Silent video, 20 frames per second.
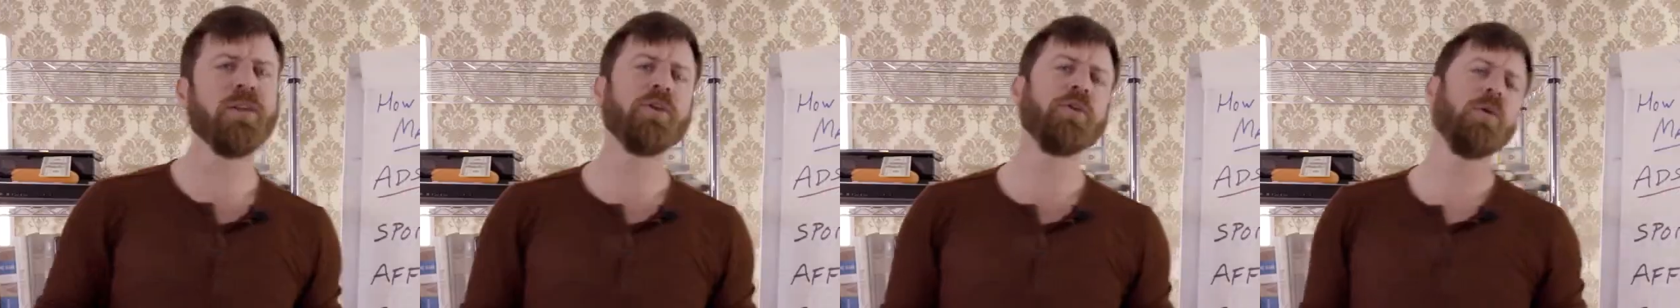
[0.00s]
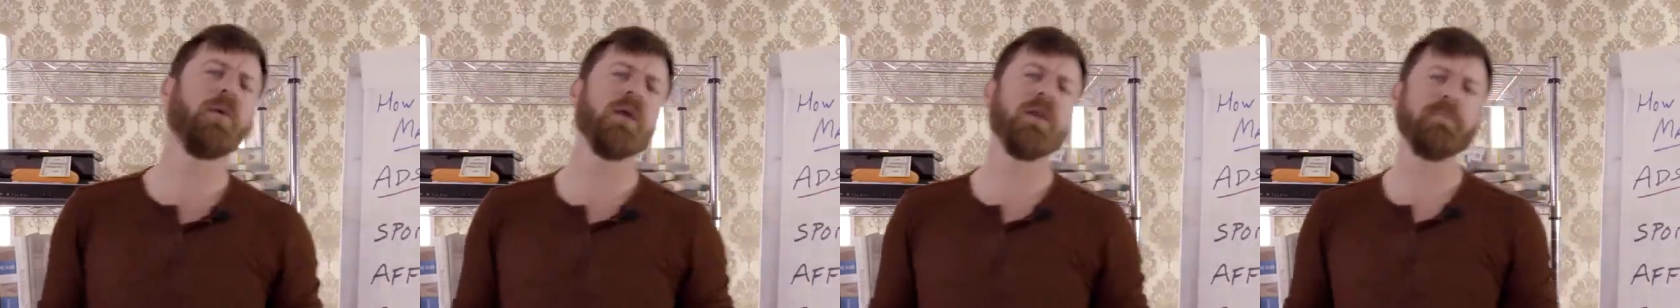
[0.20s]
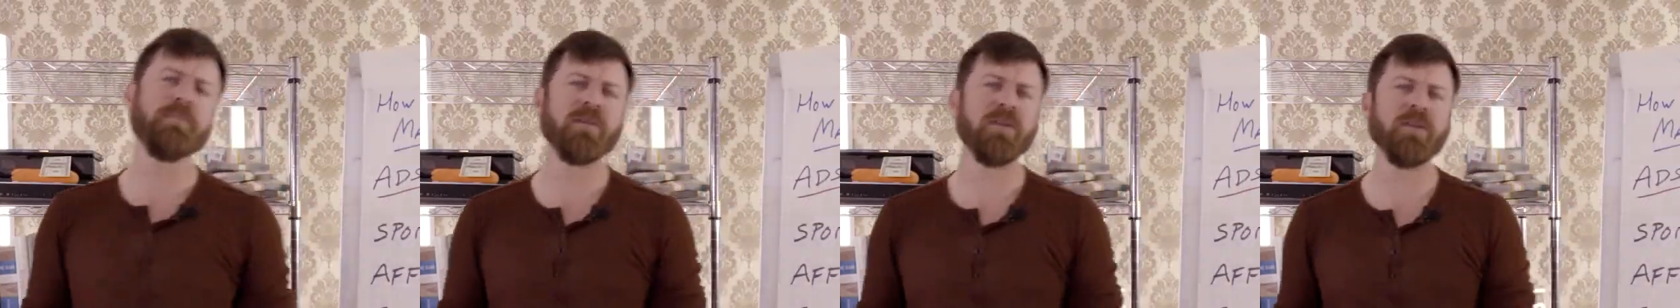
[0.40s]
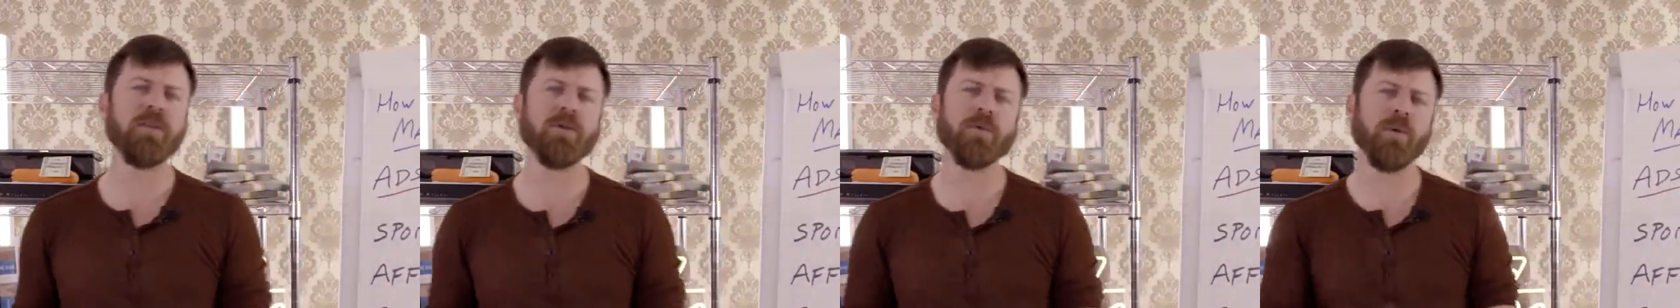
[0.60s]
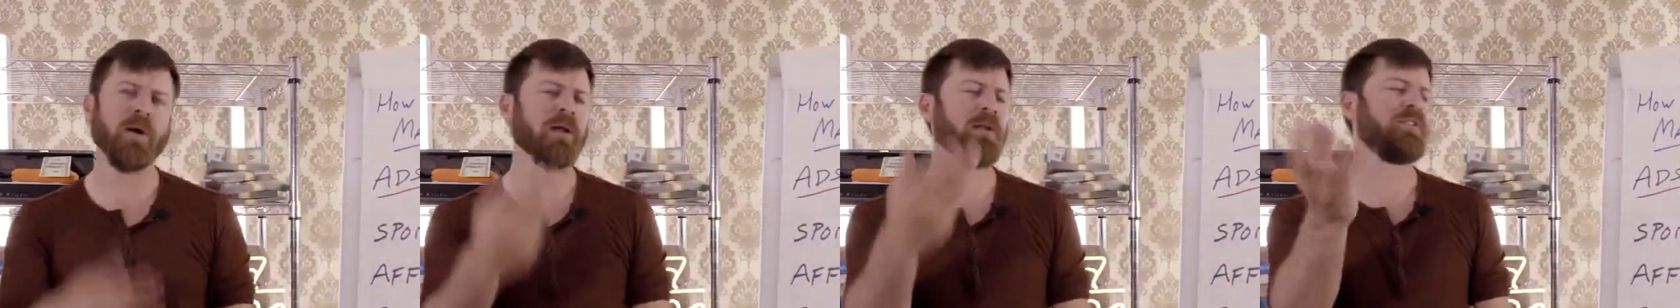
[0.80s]
You
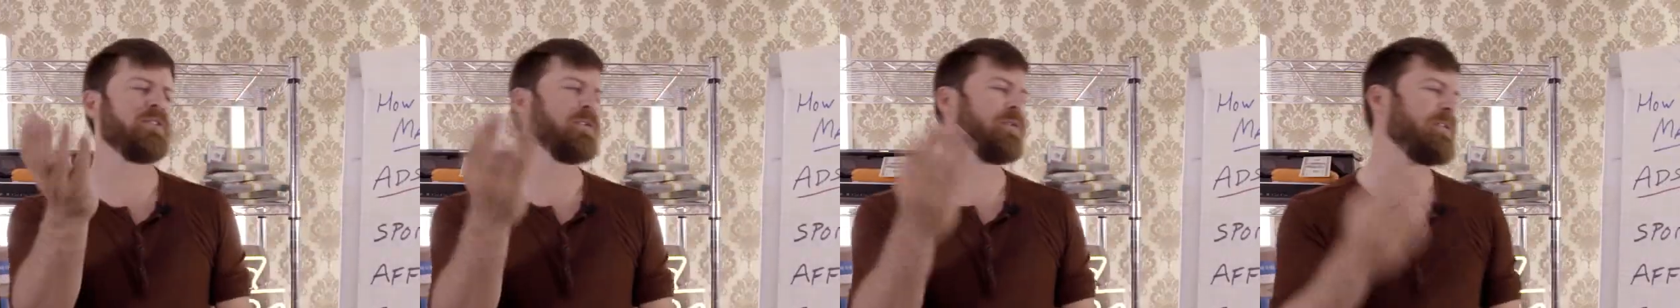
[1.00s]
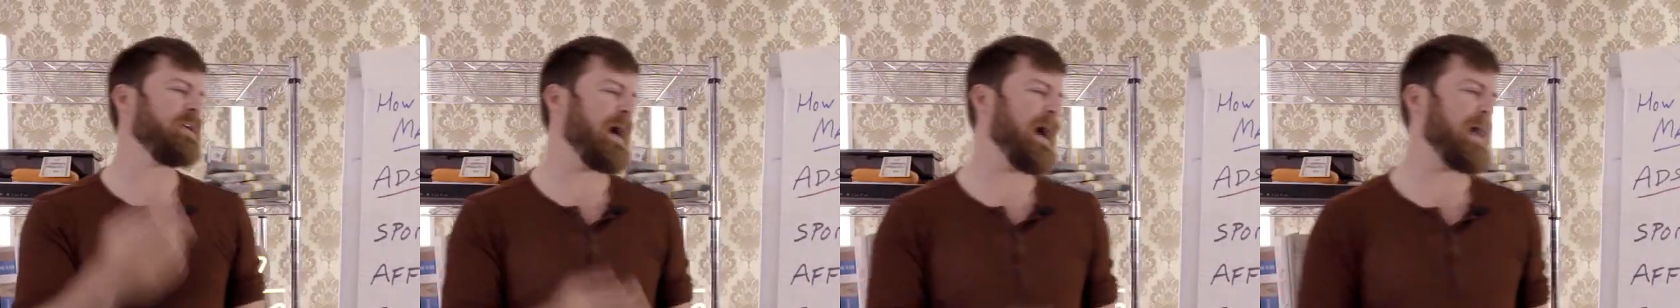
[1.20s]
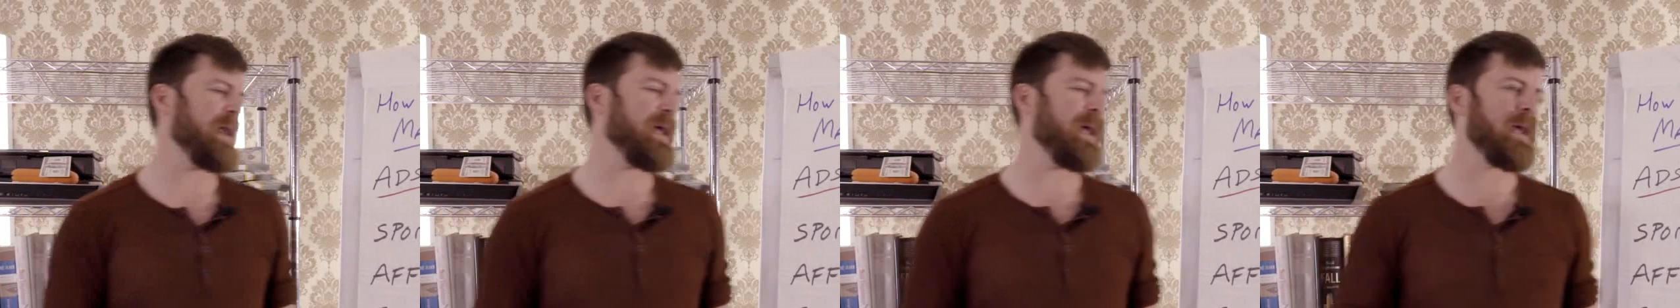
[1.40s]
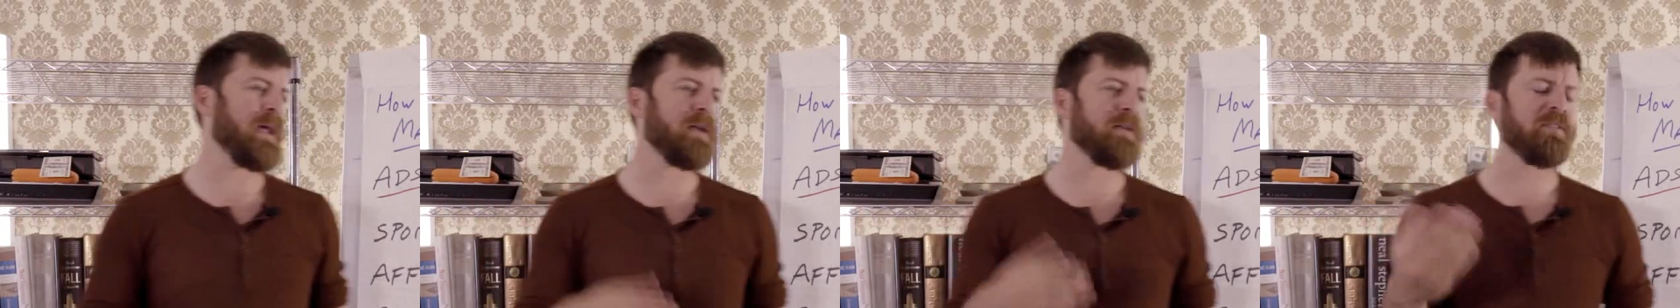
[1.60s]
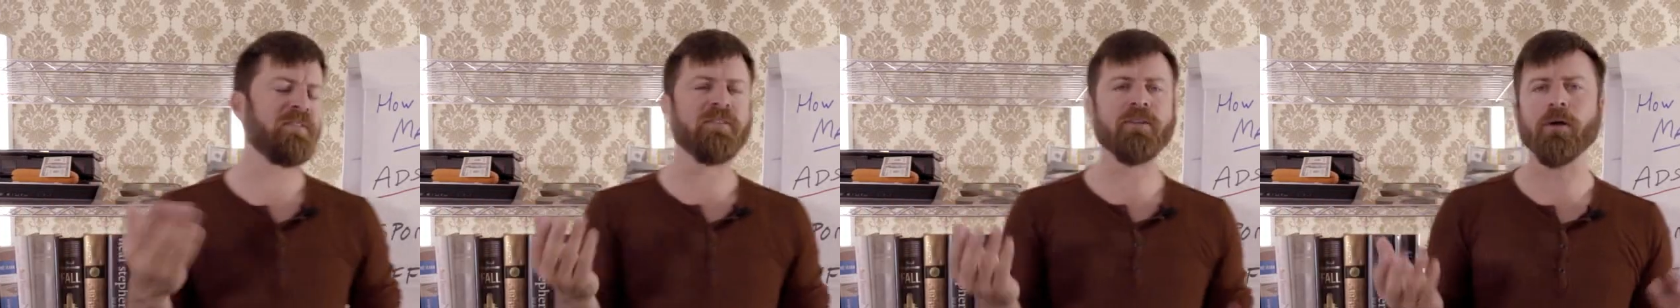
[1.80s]
don't wanna do that.
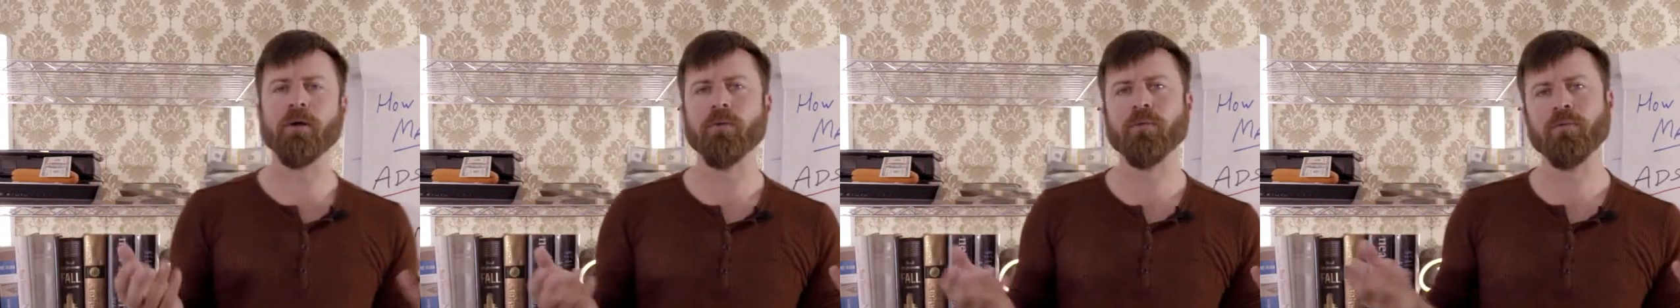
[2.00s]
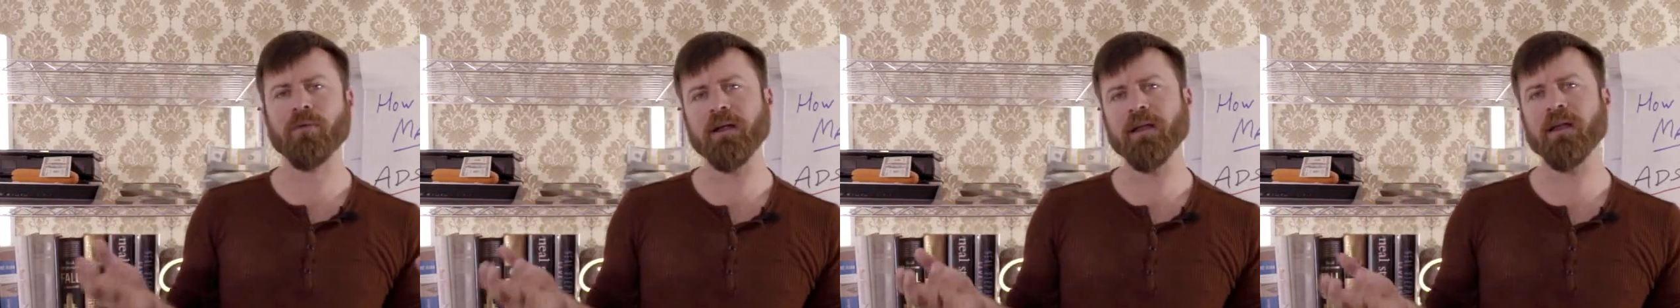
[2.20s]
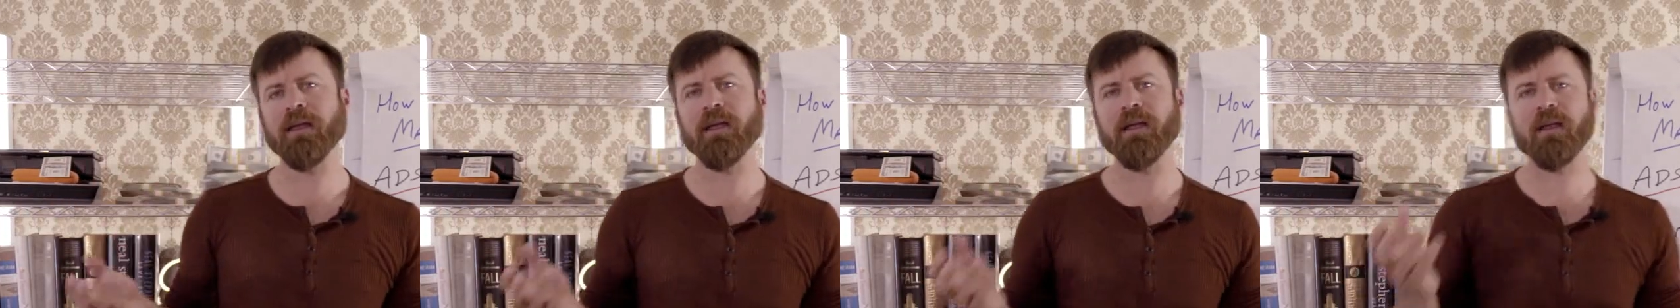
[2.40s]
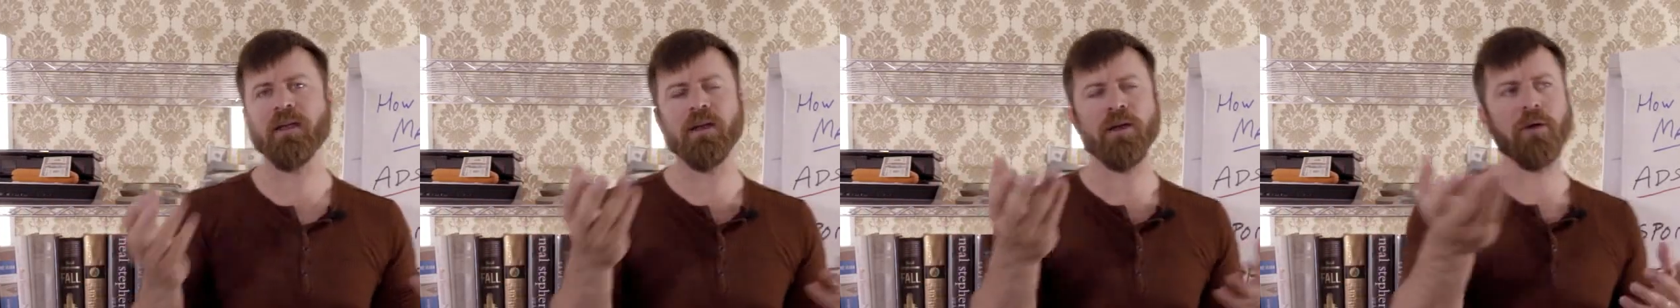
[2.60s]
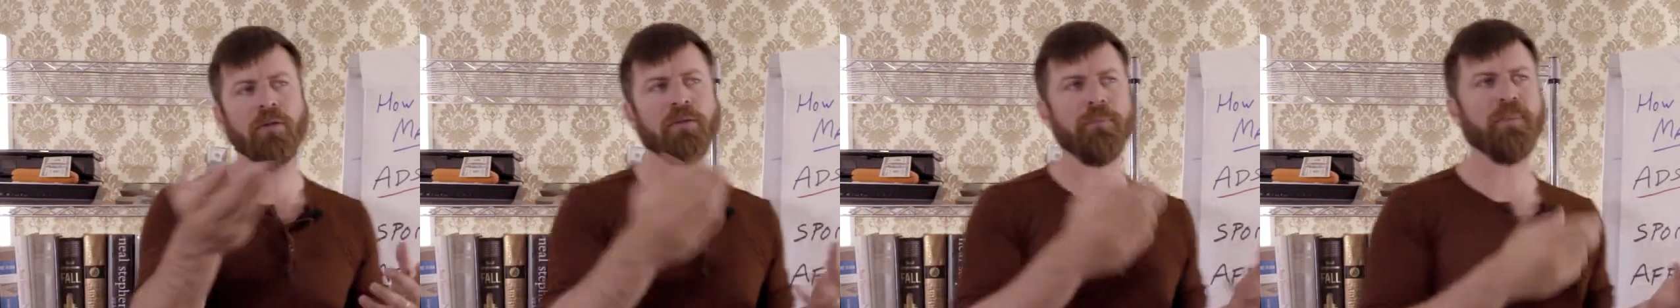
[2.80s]
And so really,
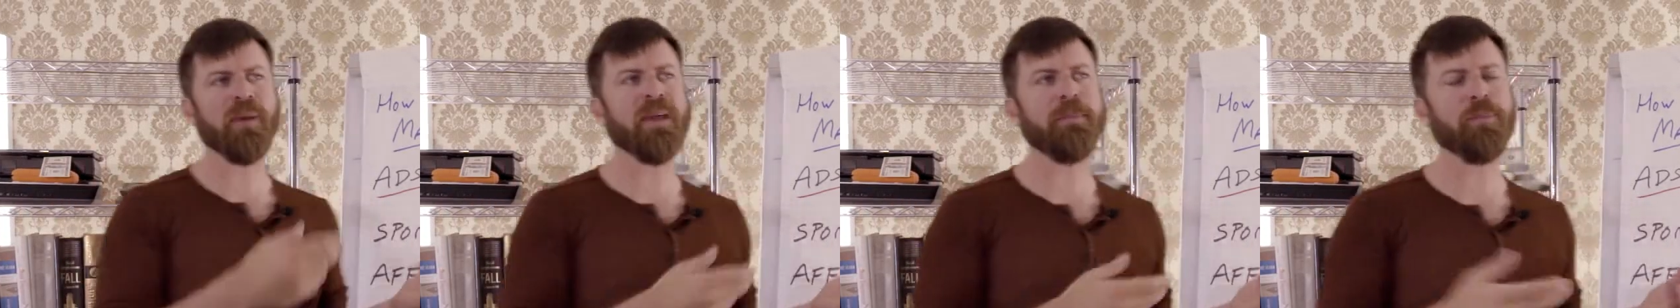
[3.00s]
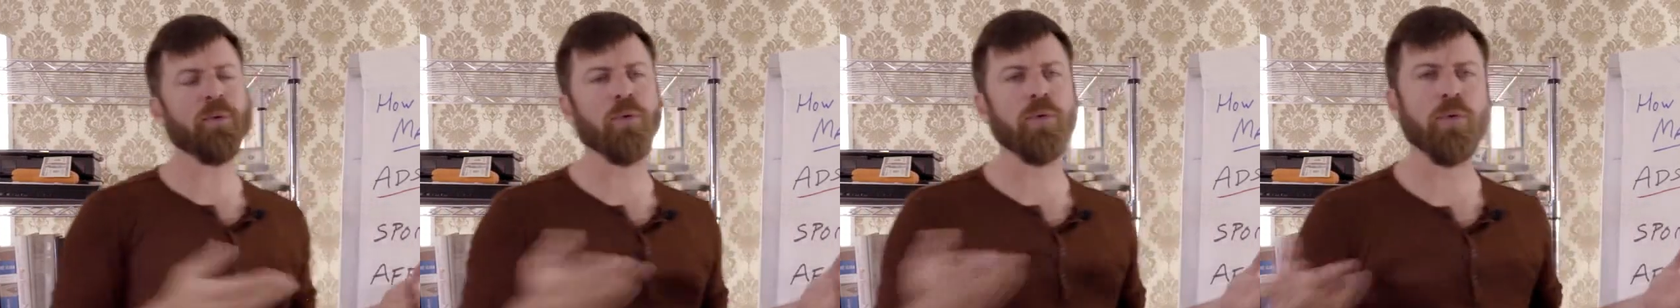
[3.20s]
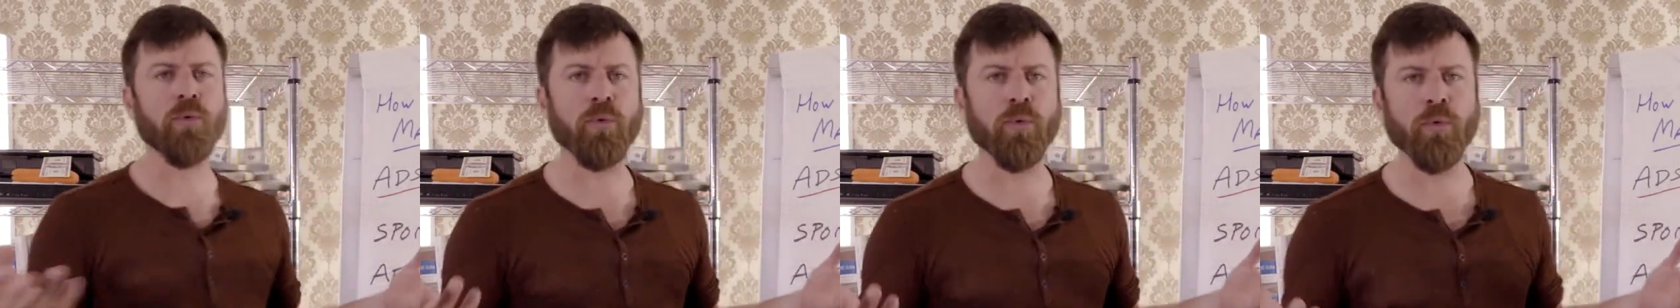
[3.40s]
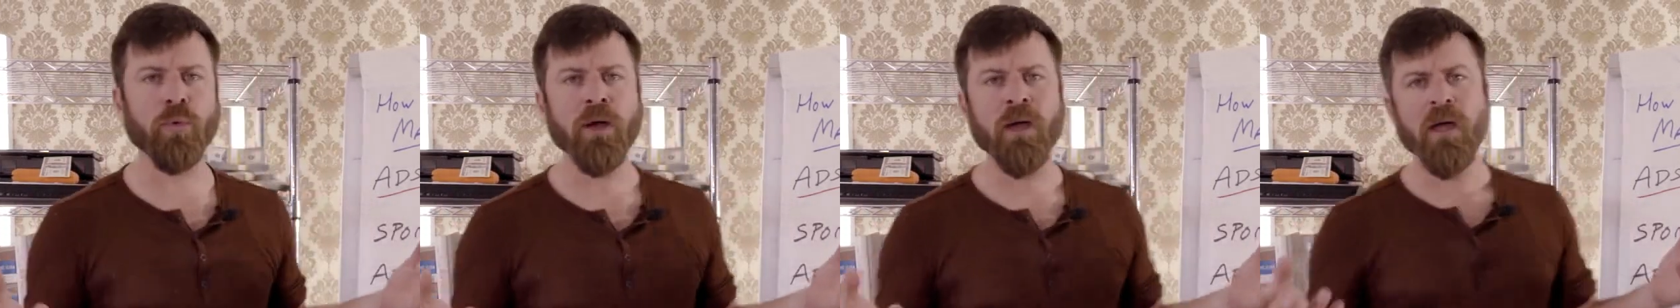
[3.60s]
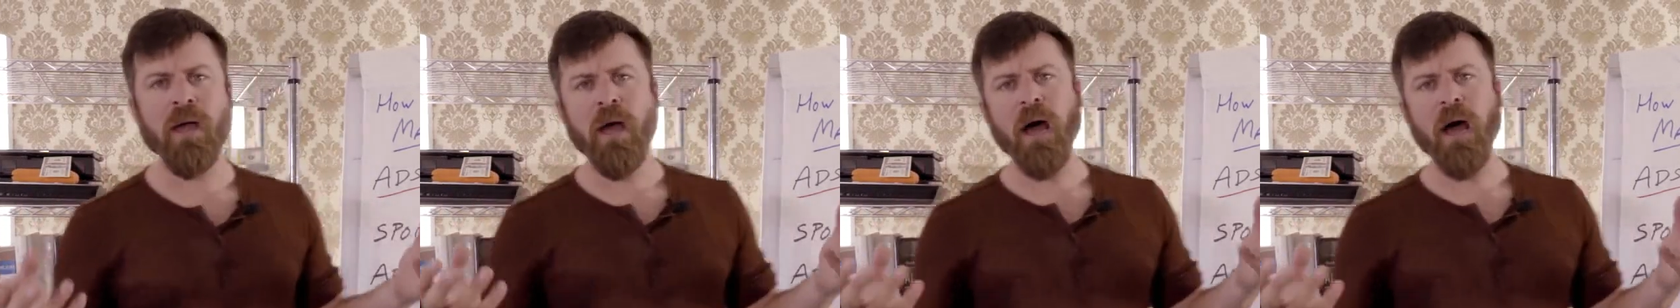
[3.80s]
you know, the people who